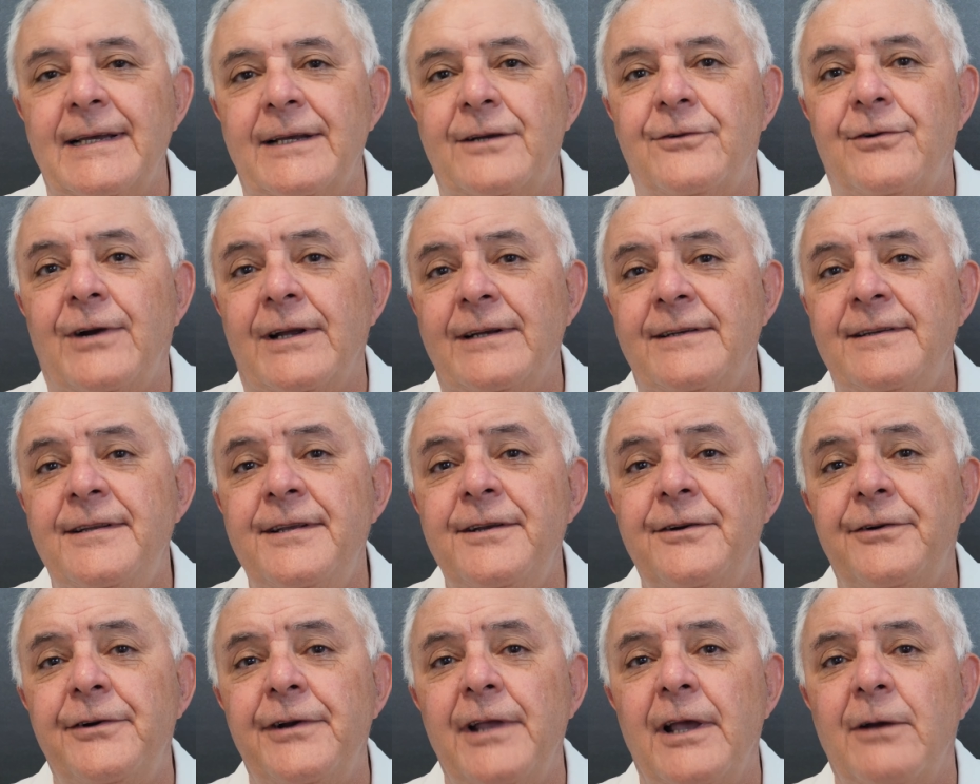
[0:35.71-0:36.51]

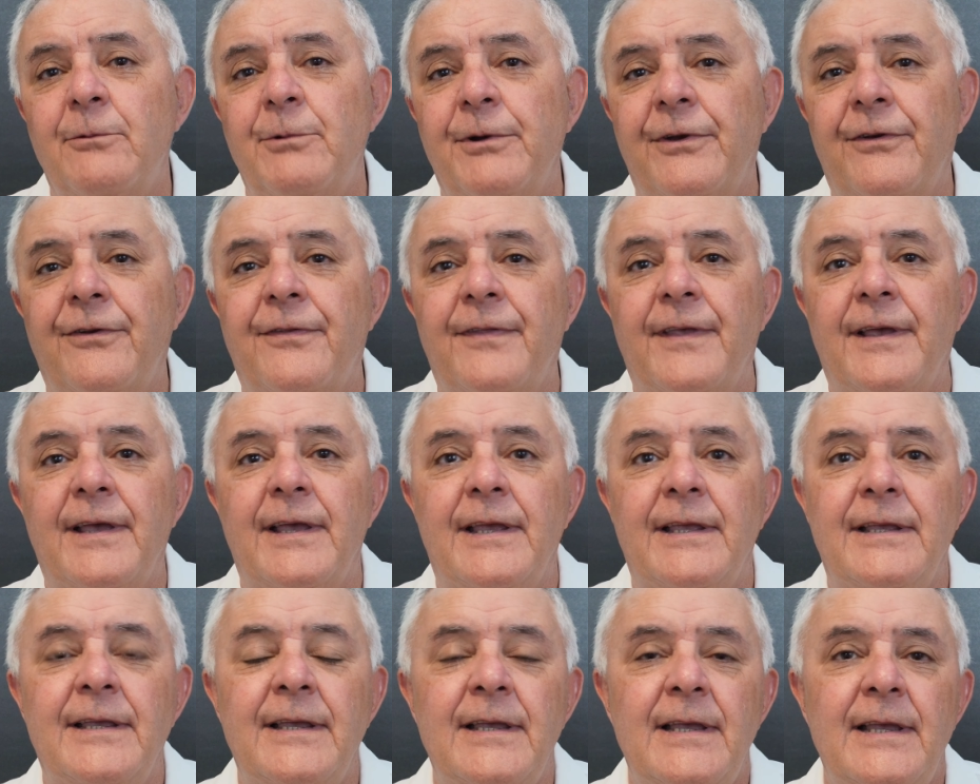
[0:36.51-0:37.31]
criteria which
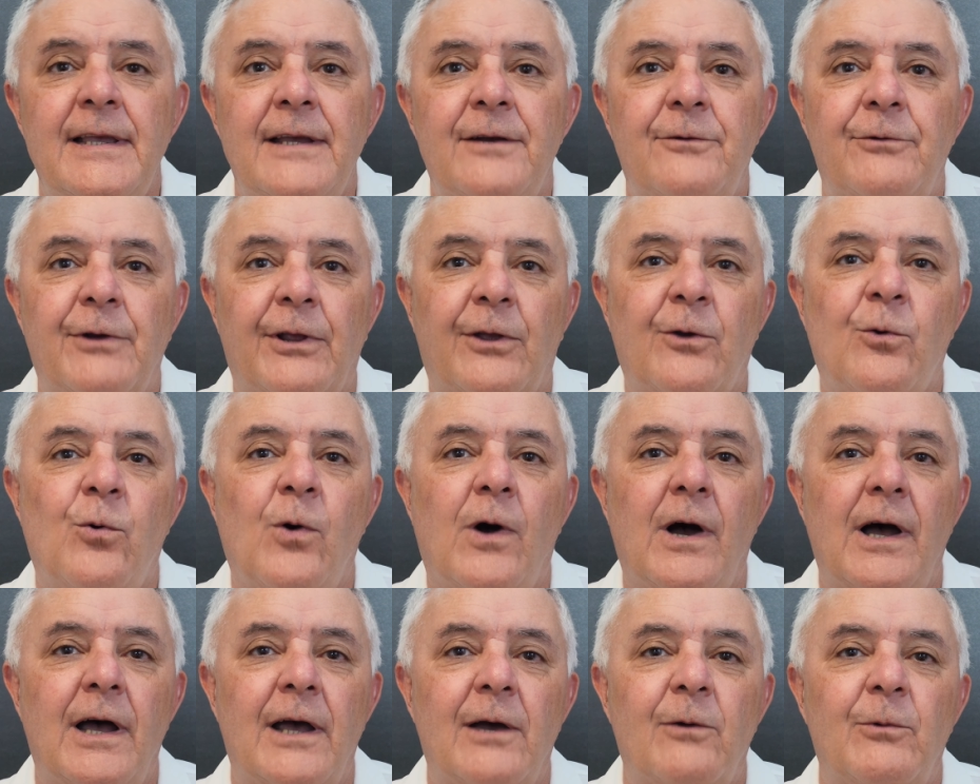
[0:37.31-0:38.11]
they
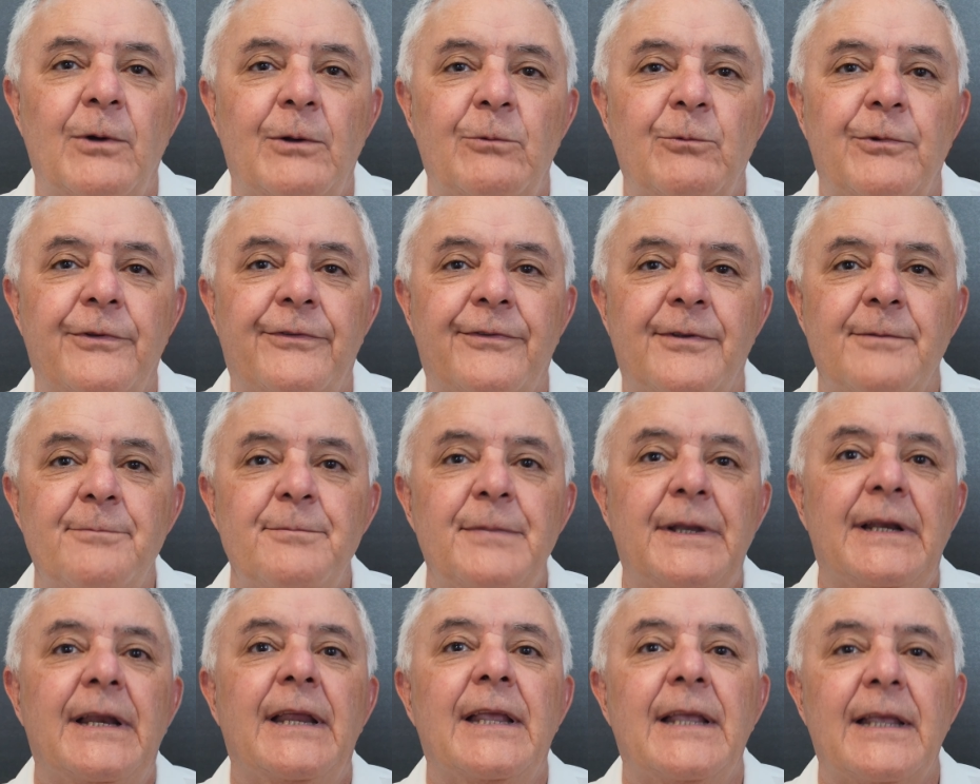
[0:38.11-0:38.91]
require when we're
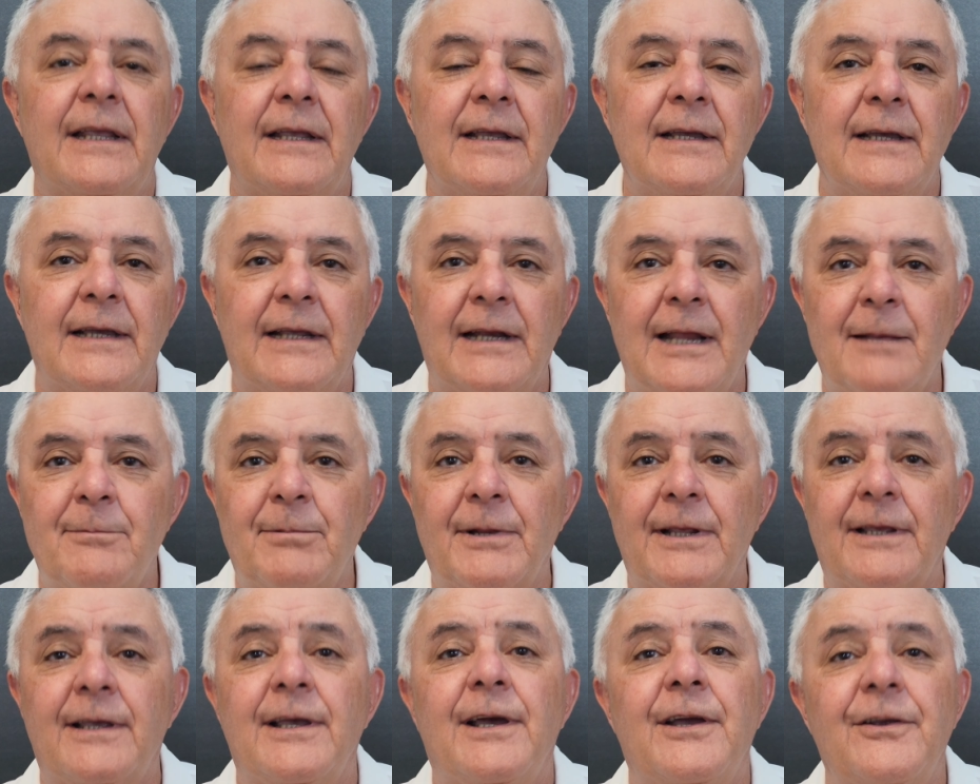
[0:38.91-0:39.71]
submitting an
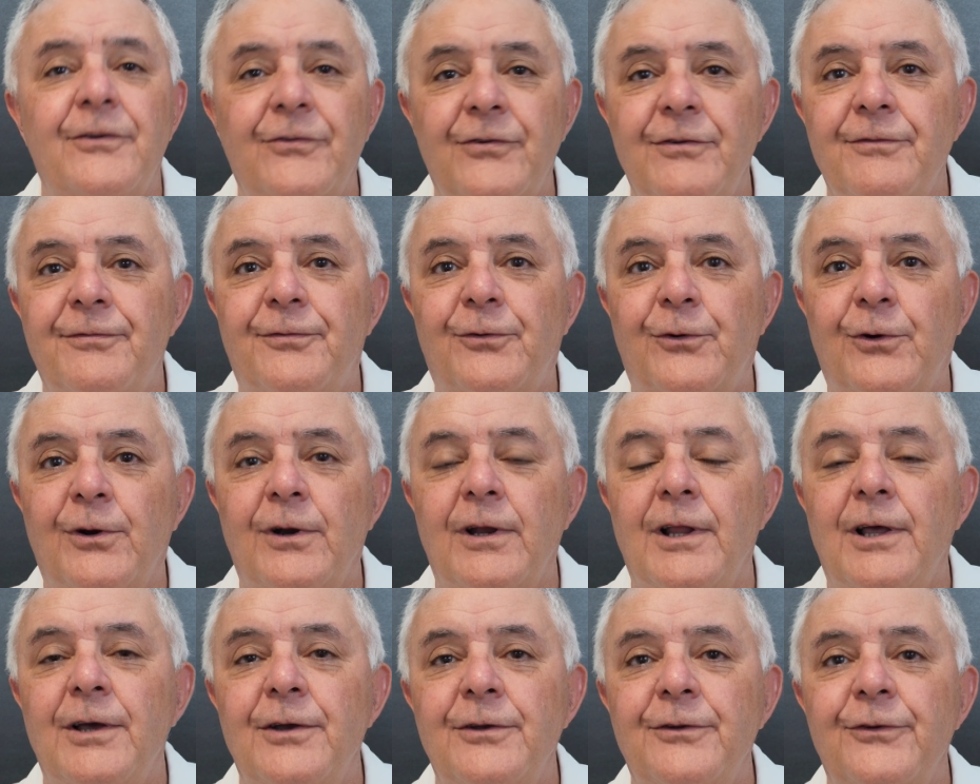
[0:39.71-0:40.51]
application for a
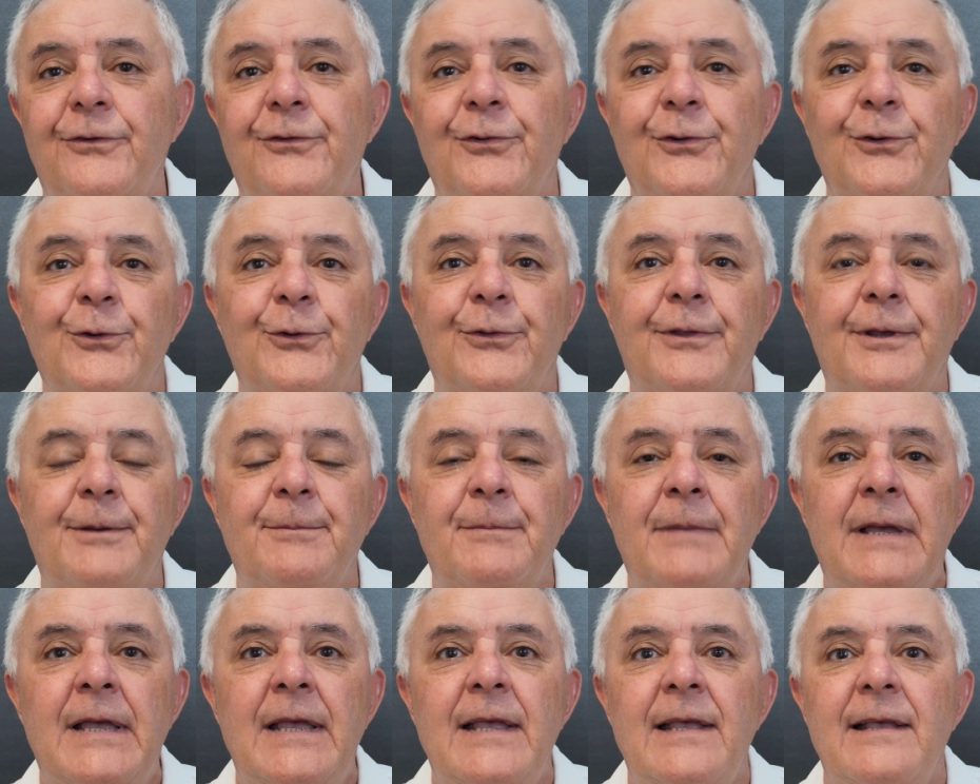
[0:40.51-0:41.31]
loan to
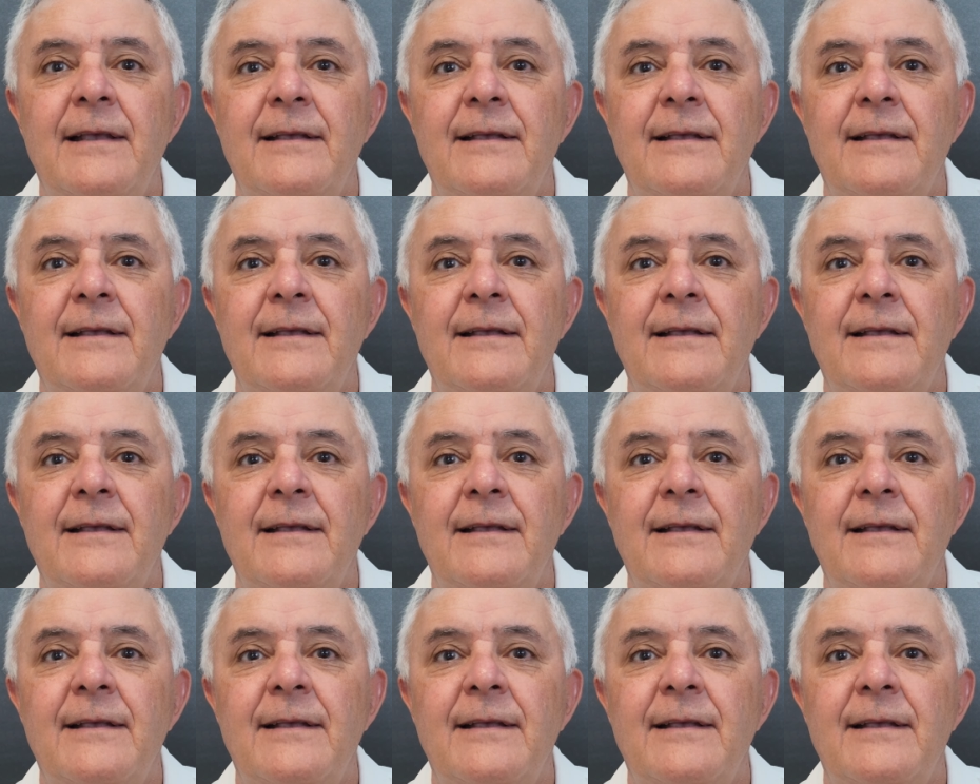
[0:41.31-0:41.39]
them.